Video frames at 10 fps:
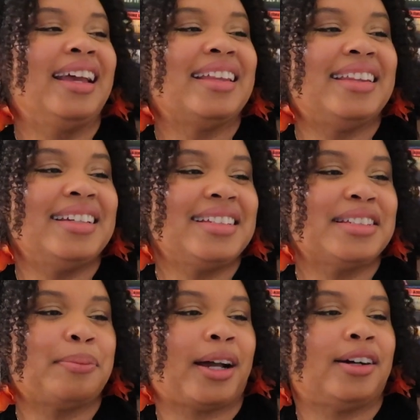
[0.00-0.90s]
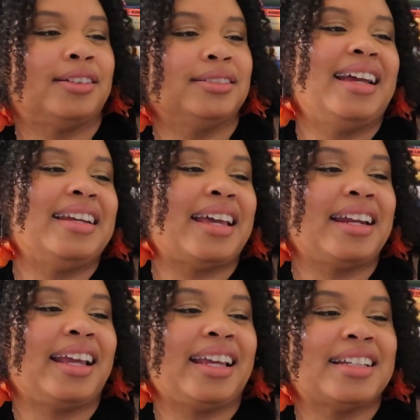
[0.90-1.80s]
This is about
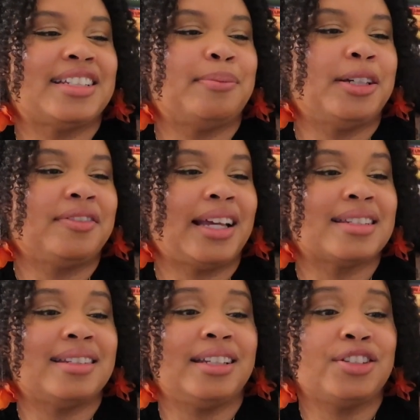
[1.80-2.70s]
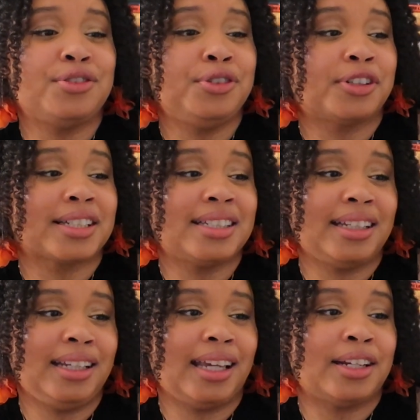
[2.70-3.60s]
Dana Ann Smith has ditched New York
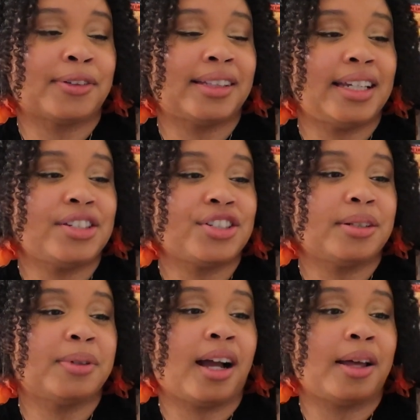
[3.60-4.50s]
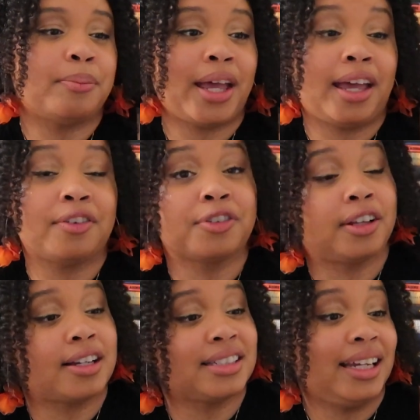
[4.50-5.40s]
City in a relationship gone bad for
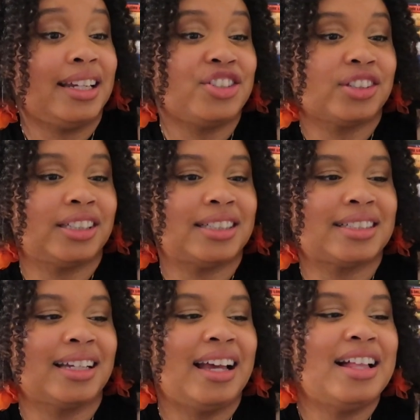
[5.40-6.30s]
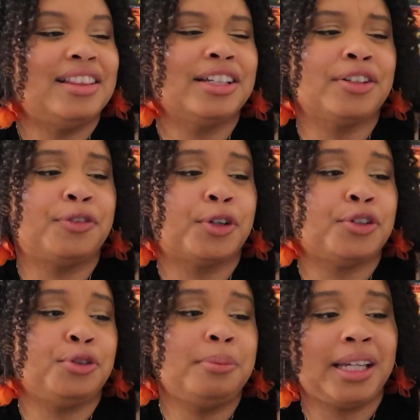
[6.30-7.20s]
Los Angeles, looking for a
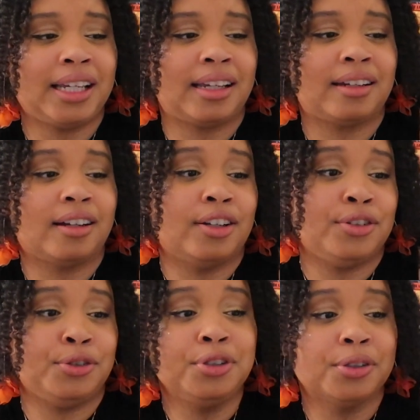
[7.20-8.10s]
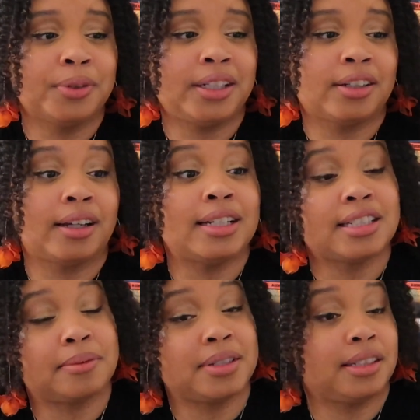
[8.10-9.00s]
new man, a new career, and
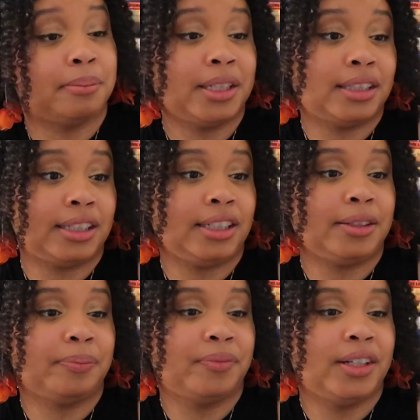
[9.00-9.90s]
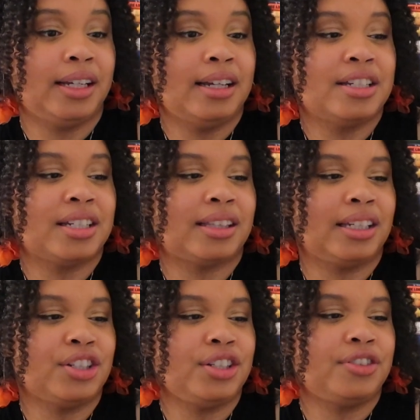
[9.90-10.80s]
some stability. She
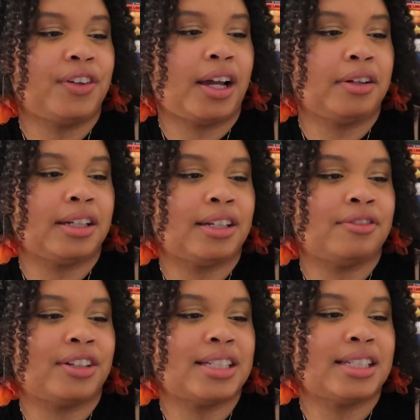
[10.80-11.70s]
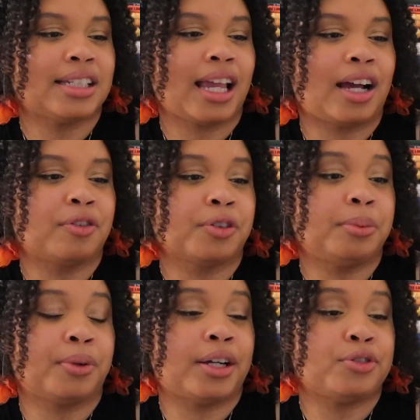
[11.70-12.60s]
thinks she's found in Vincent Calvary
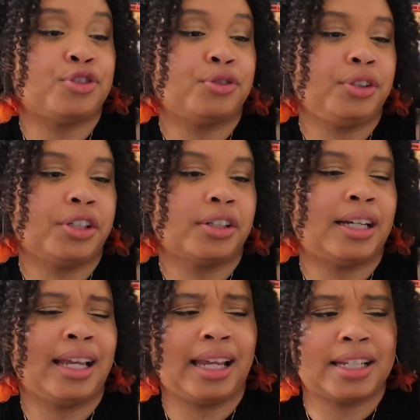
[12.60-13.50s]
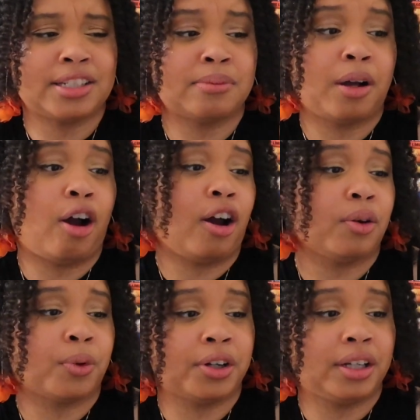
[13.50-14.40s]
Brown Jr., a handsome,
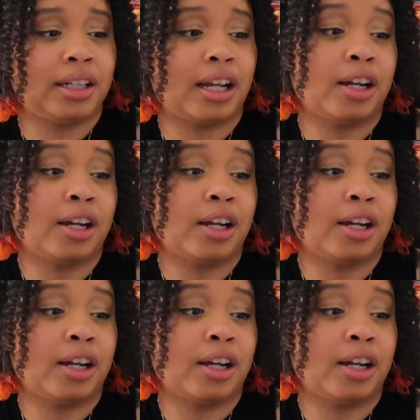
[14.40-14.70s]
hardworking